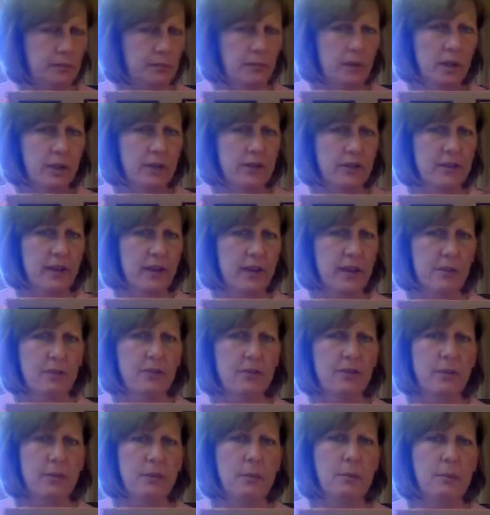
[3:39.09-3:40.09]
But the tables
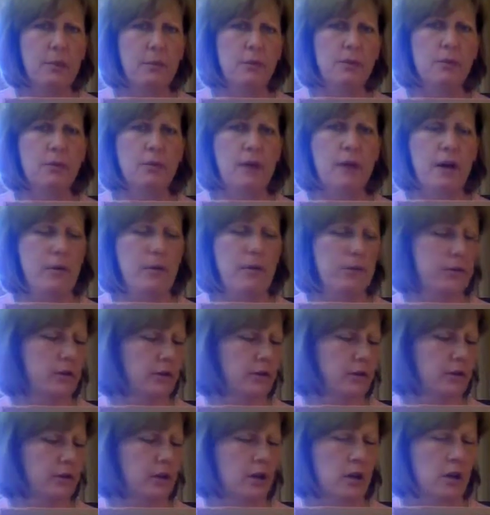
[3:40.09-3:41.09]
can be moved around
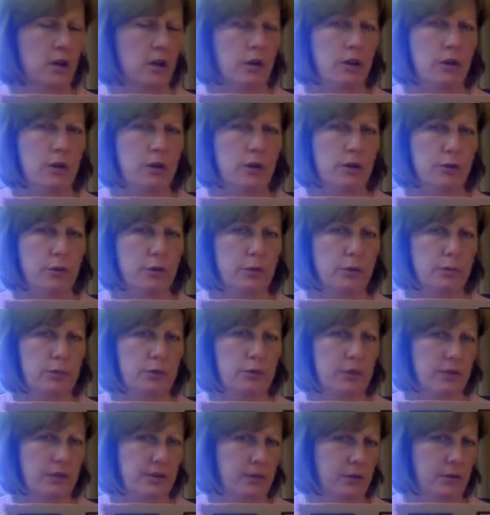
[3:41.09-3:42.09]
or grouped
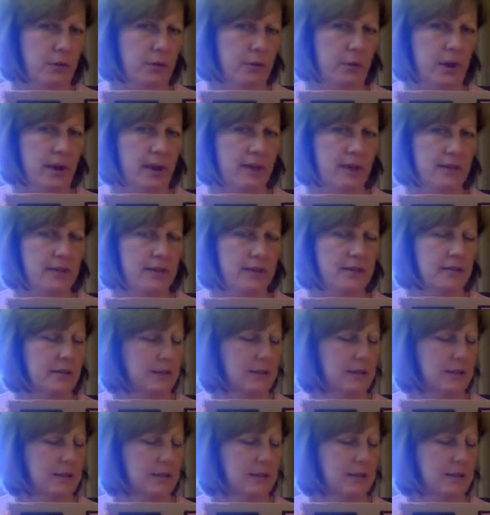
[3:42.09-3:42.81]
in different ways.